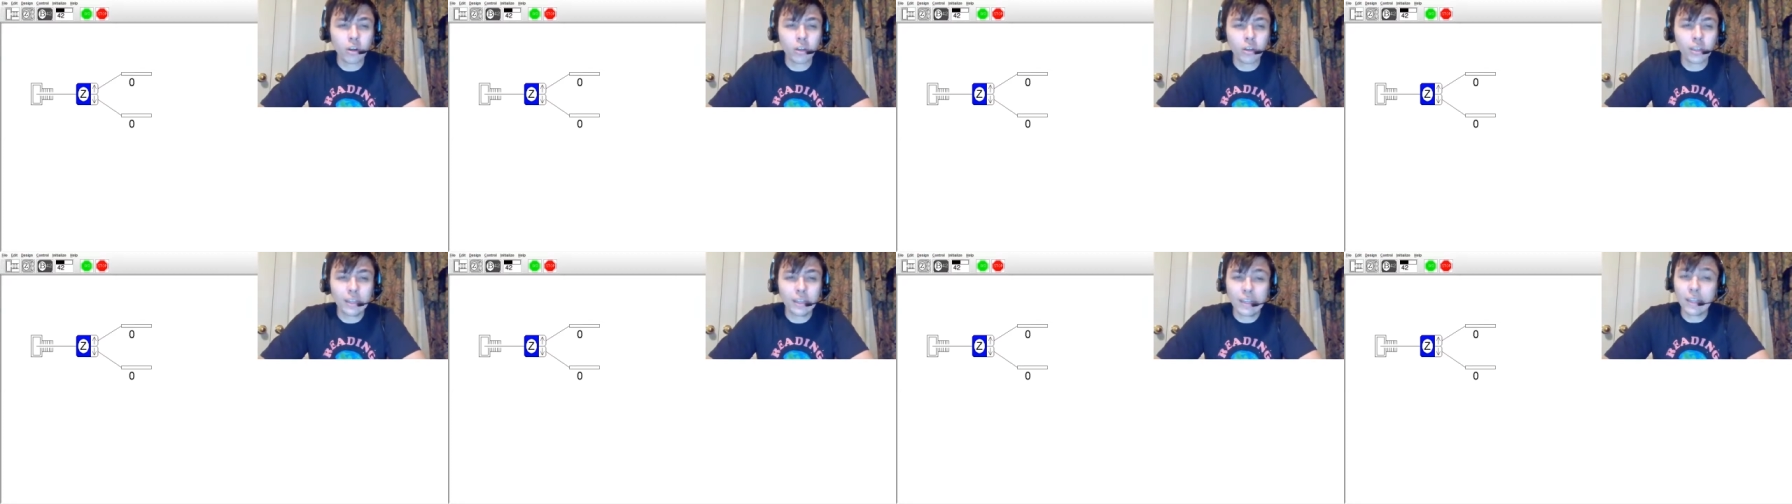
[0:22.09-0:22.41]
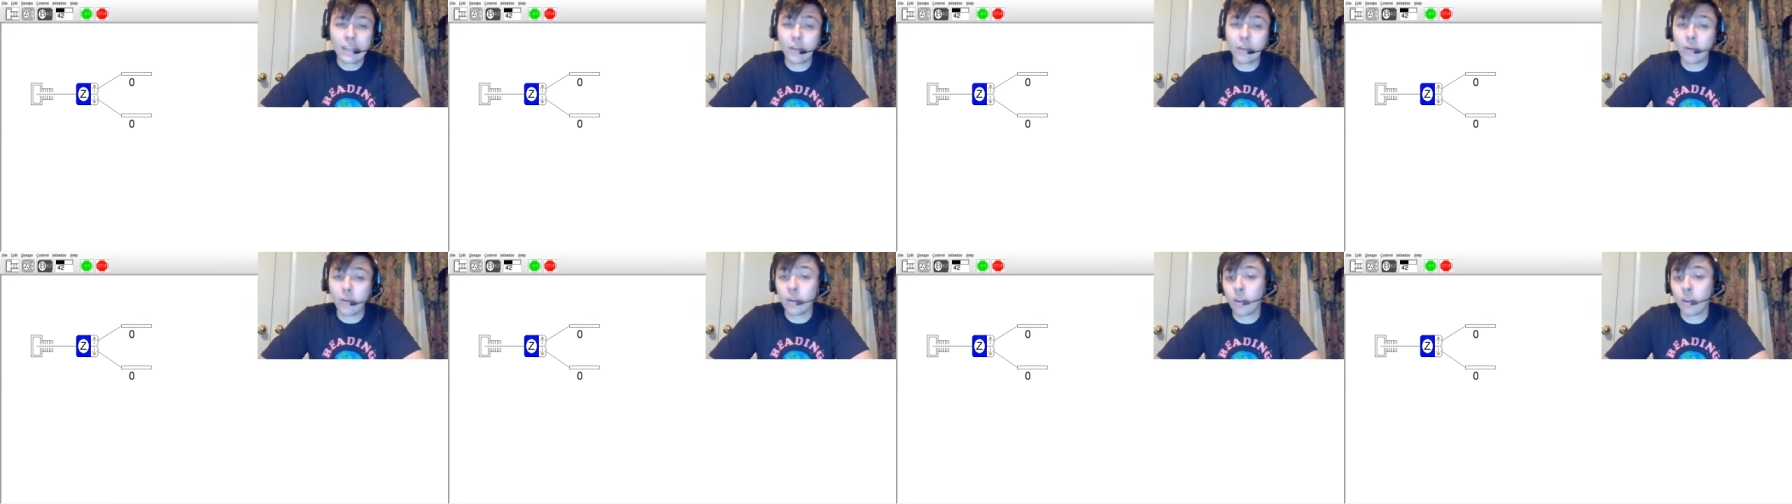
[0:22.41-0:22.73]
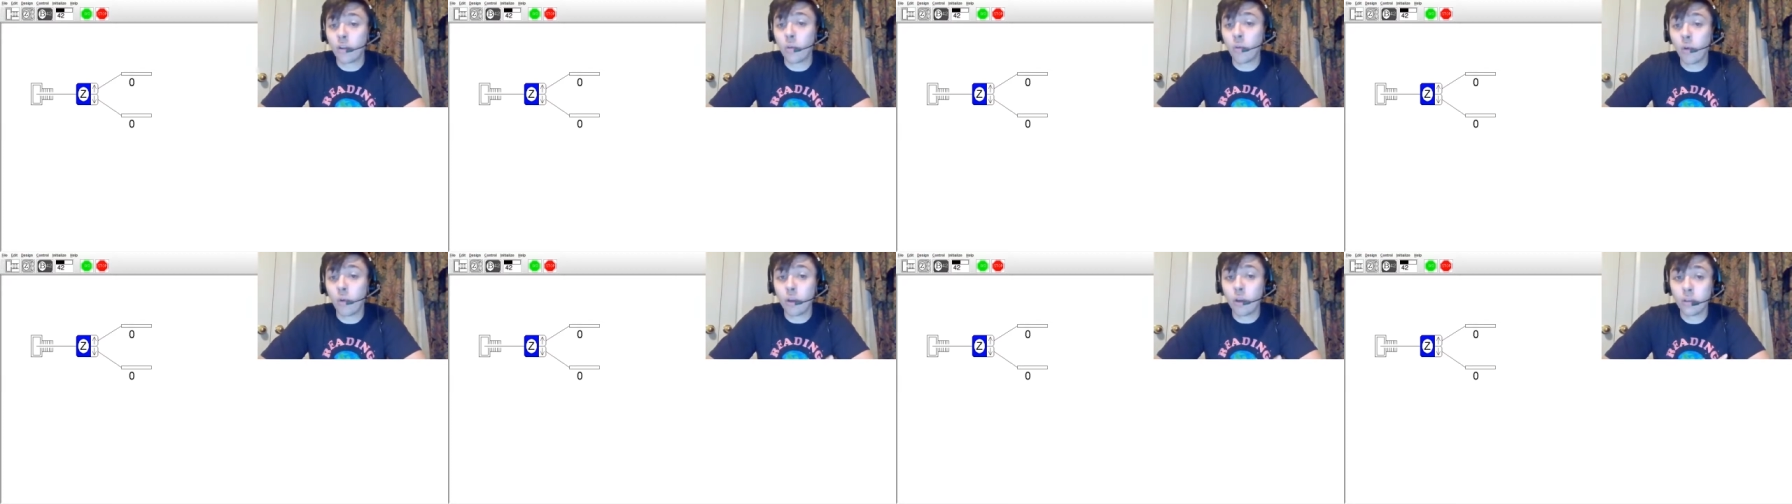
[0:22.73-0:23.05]
a series on
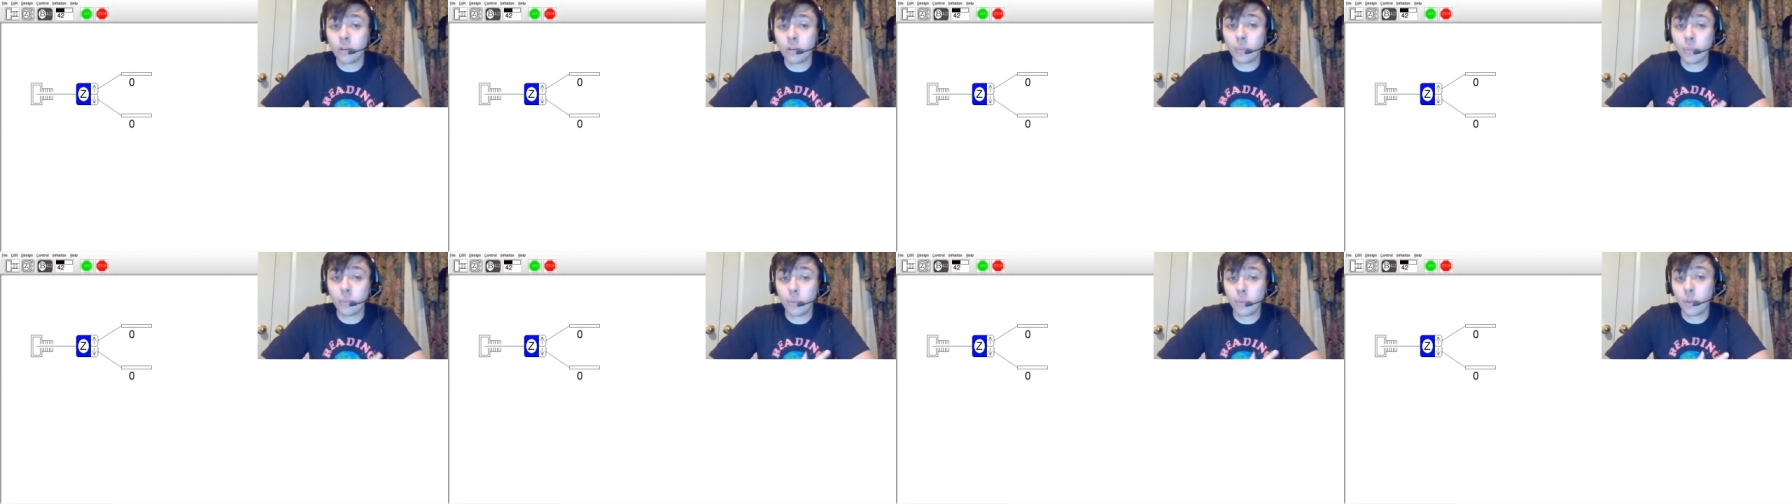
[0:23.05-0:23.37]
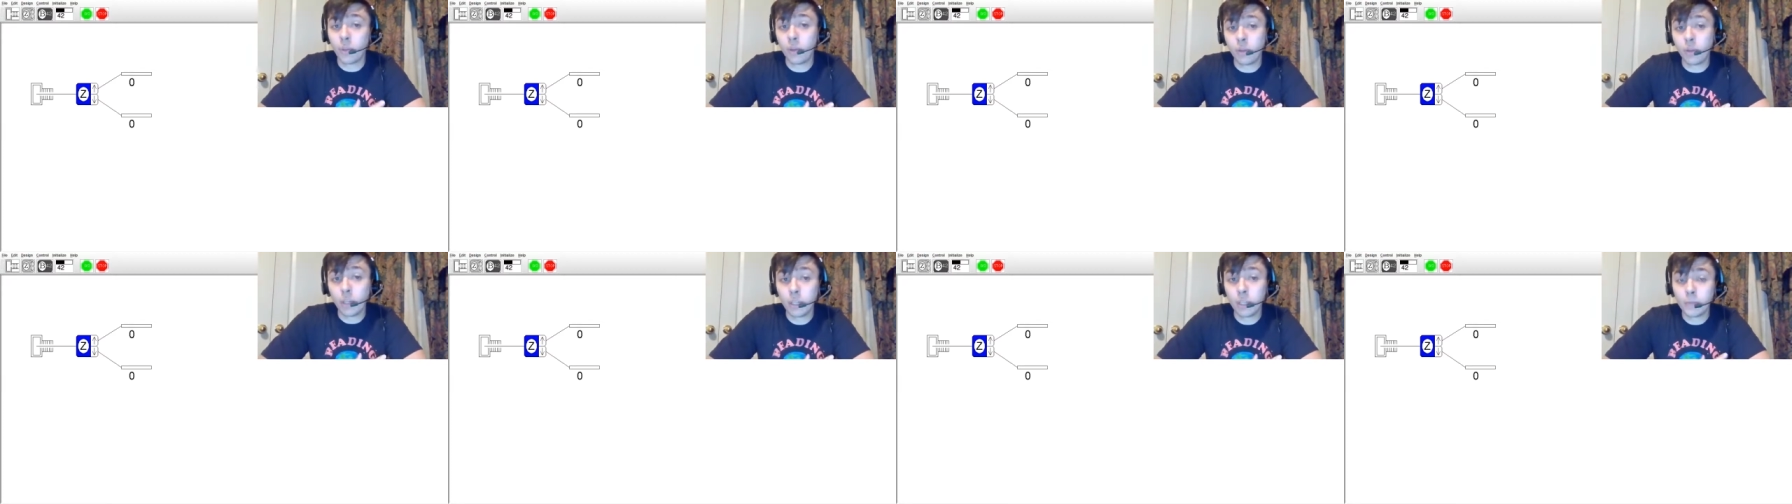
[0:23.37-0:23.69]
quantum theory.